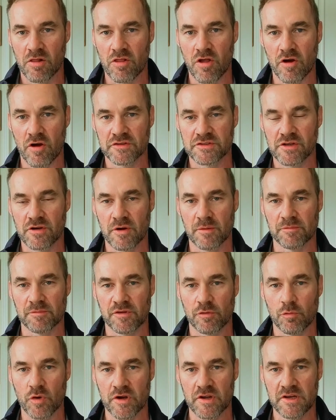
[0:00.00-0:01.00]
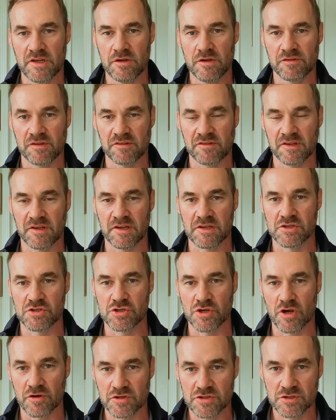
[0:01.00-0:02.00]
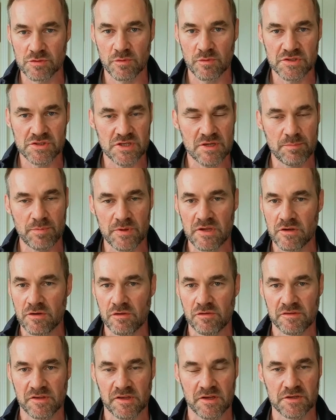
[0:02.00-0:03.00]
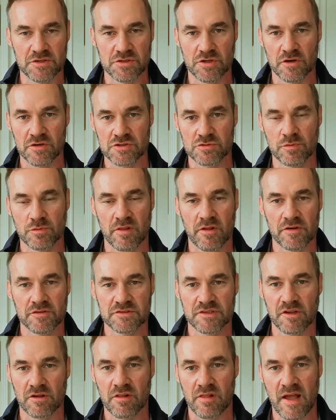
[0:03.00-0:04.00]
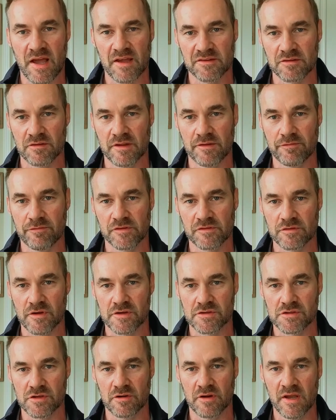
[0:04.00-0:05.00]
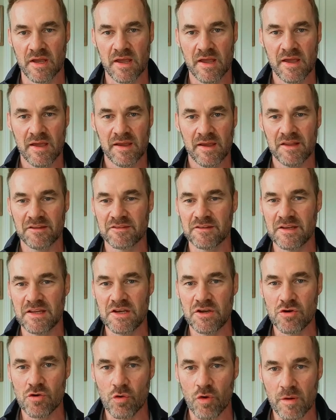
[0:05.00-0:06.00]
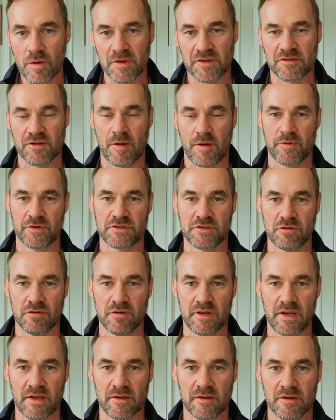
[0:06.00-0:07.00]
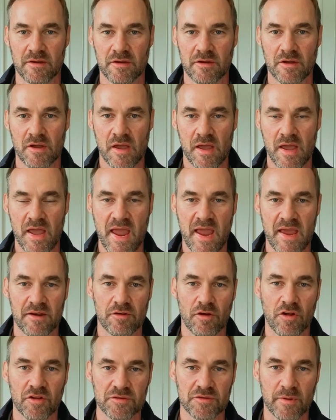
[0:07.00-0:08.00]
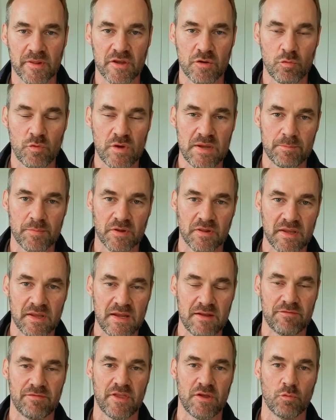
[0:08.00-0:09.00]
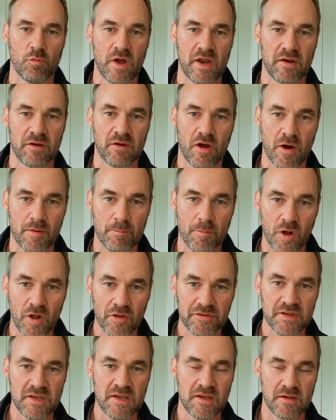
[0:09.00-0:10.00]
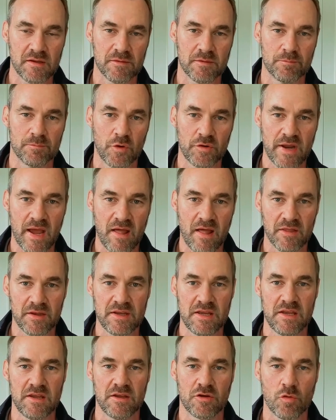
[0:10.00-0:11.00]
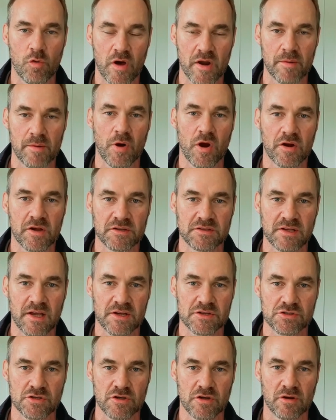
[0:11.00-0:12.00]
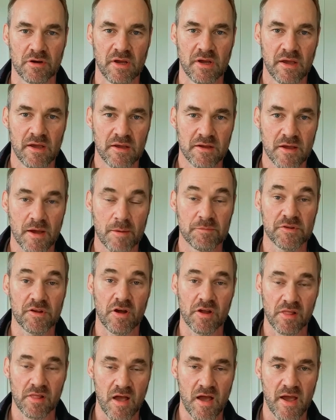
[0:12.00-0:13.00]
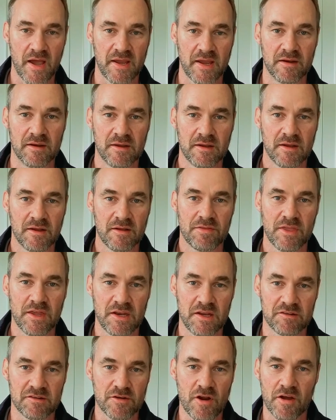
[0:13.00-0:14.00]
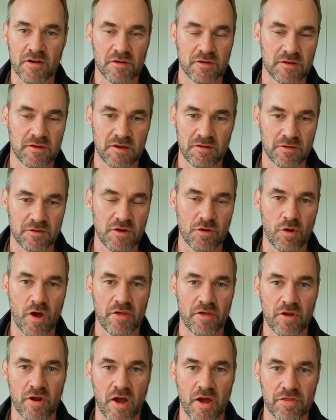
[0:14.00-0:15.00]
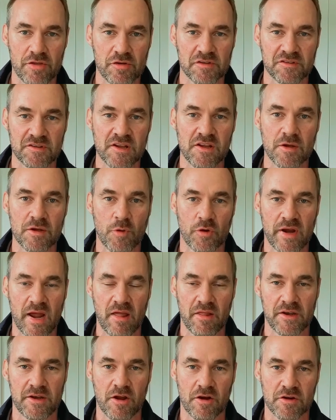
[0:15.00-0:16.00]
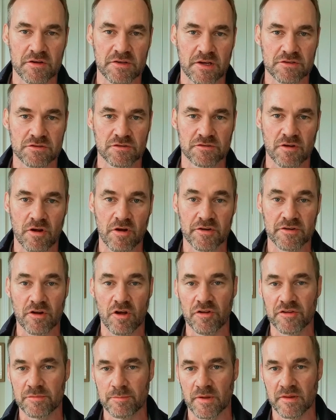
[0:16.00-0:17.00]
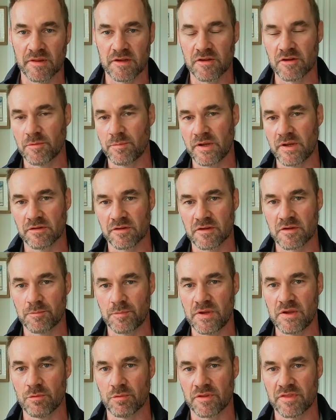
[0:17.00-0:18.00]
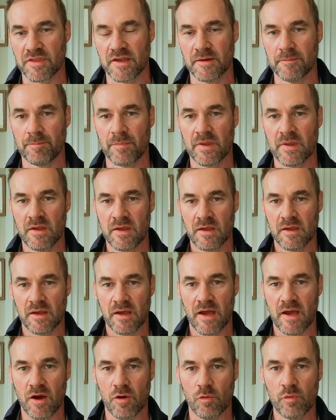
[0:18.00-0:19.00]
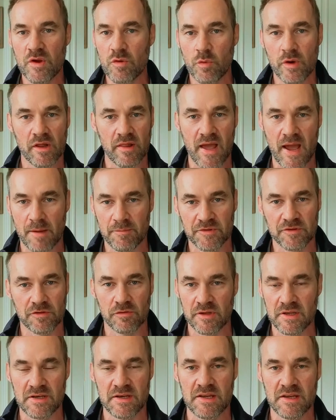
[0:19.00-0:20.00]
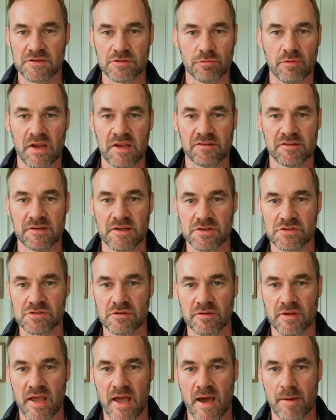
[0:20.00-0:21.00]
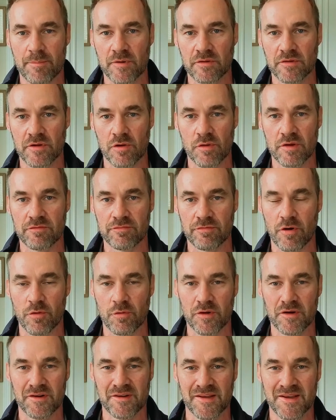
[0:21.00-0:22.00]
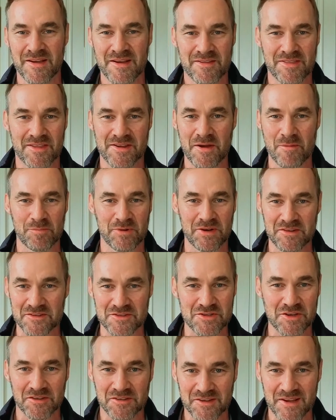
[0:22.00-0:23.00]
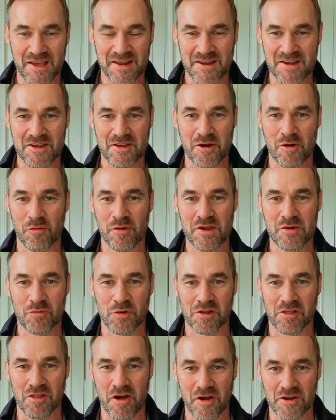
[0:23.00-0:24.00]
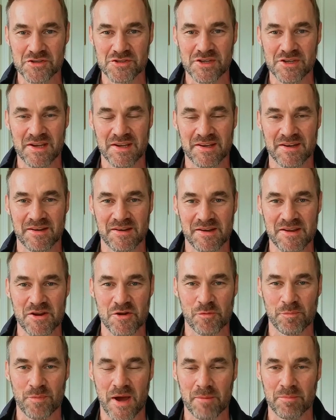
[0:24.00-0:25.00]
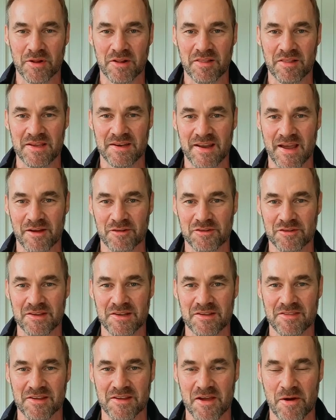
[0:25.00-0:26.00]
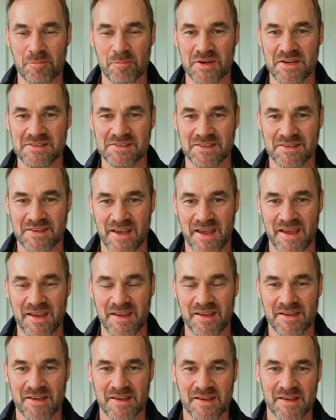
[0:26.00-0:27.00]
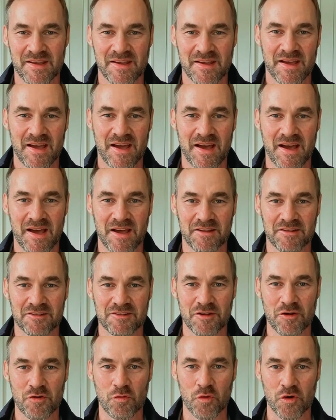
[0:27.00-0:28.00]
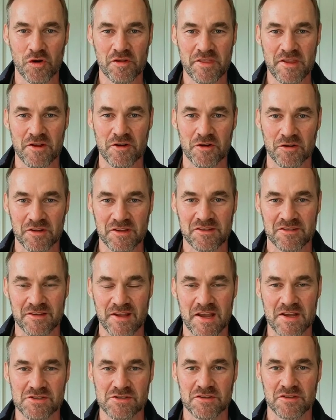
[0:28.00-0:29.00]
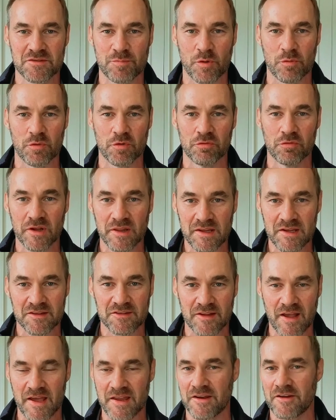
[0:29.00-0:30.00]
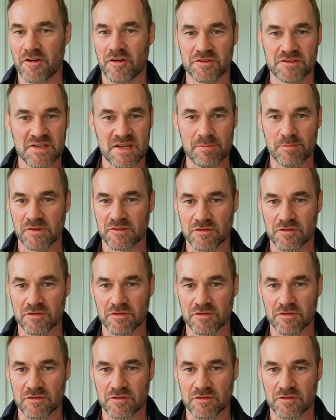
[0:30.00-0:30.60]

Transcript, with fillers: long term. So we're going to use this in conjunction with GPUs, in conjunction with large scale classical infrastructure. It's an enormous opportunity. And ultimately, we believe that when our multi-modality quantum architecture comes online, that is not, you know, other other single modality architectures aren't ultimately going to be able to compete with it. Yeah. Uh, we will absolutely need to raise additional capital going forward. The company's just getting going. We're launching and you know publicly announcing the company today. Uh, so we're in the early stages, but we're really excited. Our team